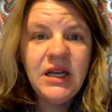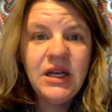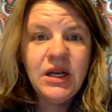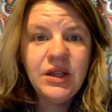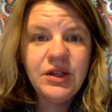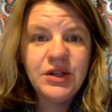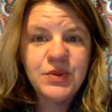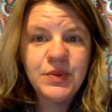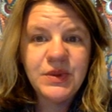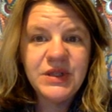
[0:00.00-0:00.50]

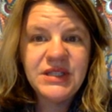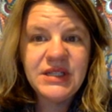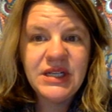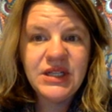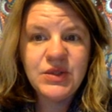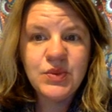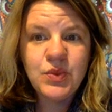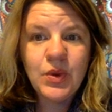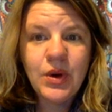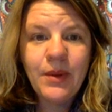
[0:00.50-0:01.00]
There's
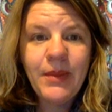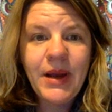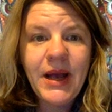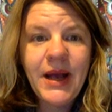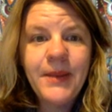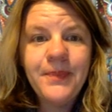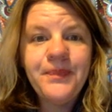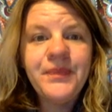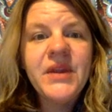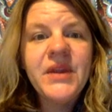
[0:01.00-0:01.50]
Wednesday's warm
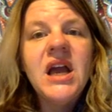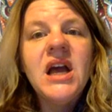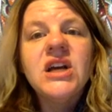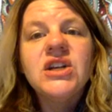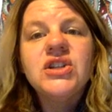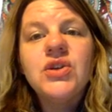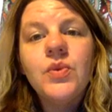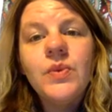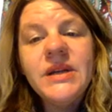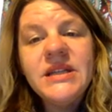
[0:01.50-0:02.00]
up.
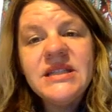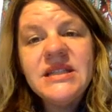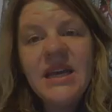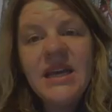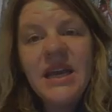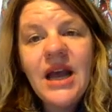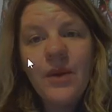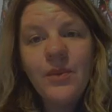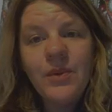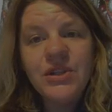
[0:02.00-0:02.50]
So
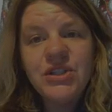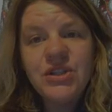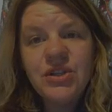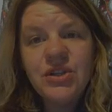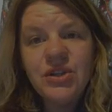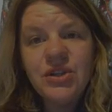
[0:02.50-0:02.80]
Wednesday, I want you to